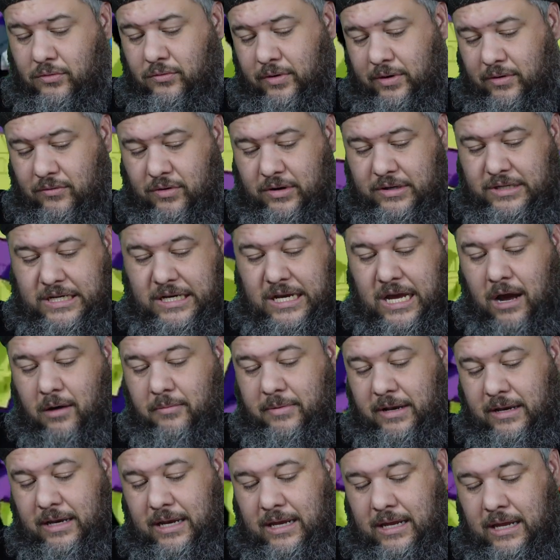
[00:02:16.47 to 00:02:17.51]
We want you
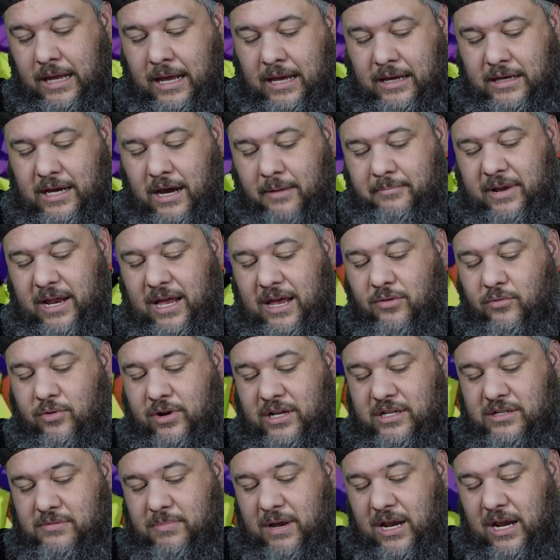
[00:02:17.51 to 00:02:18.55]
coming in
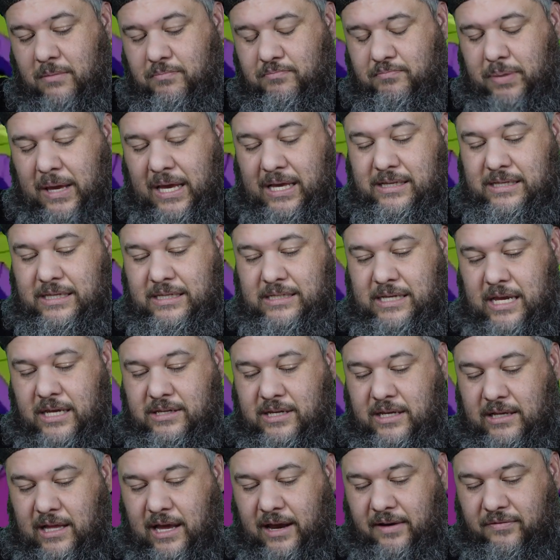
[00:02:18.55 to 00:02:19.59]
with as many pieces as
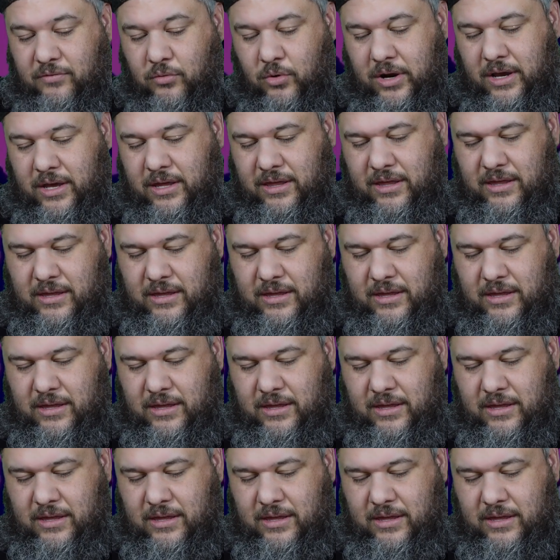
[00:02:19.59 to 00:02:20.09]
you left with.